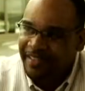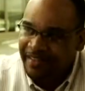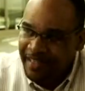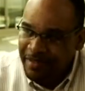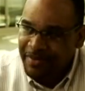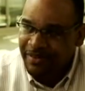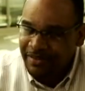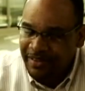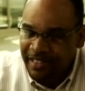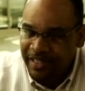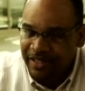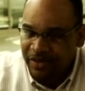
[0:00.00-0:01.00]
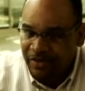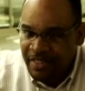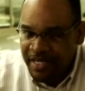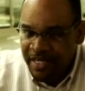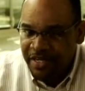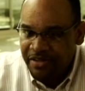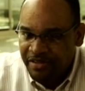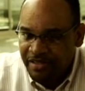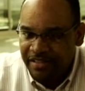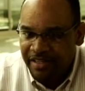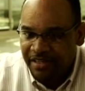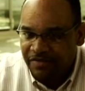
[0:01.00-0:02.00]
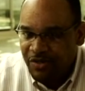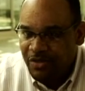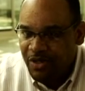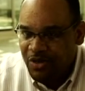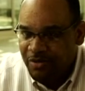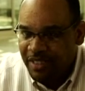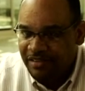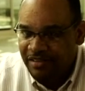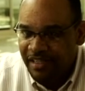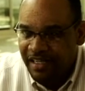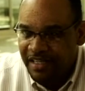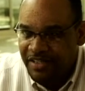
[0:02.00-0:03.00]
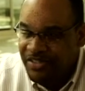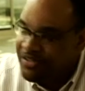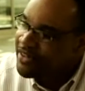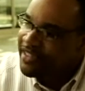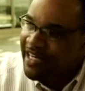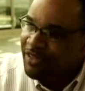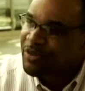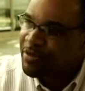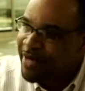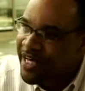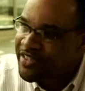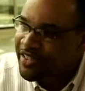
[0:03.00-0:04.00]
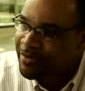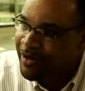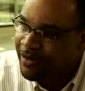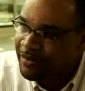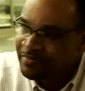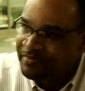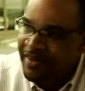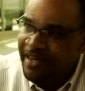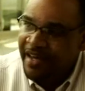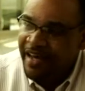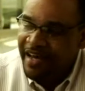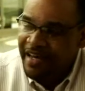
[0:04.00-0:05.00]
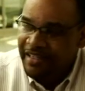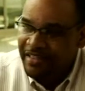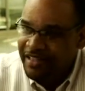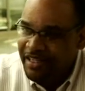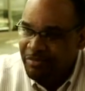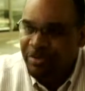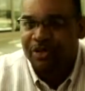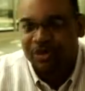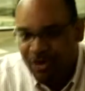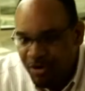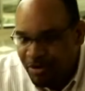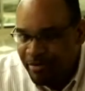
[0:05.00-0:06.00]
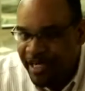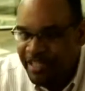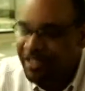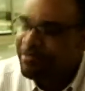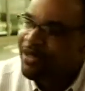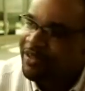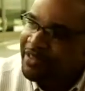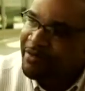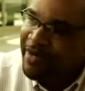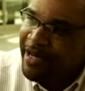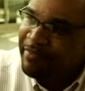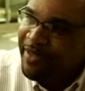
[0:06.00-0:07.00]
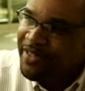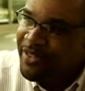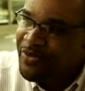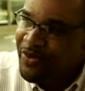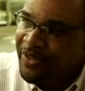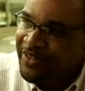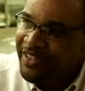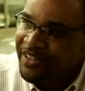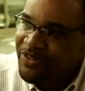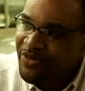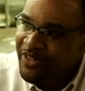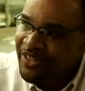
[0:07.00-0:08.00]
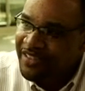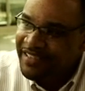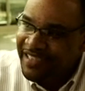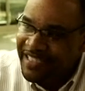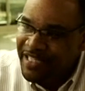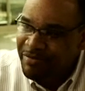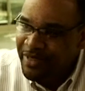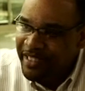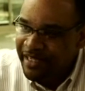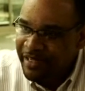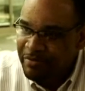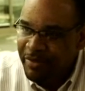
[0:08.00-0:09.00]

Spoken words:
Yeah, absolutely. I know here in the state of Oklahoma, it started out with basketball and put Oklahoma basketball on the map, as it were, then going on to the NBA.